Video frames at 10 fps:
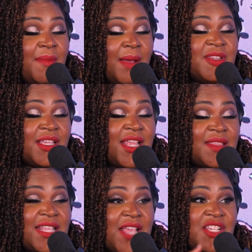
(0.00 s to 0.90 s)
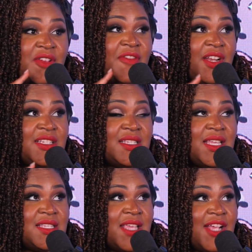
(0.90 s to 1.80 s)
I'm saying that that's actually funny because
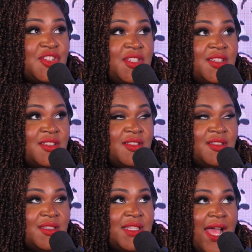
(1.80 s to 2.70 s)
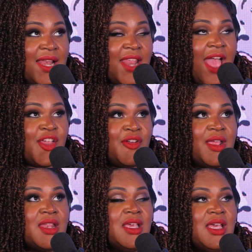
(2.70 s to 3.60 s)
it's actually not inaccurate.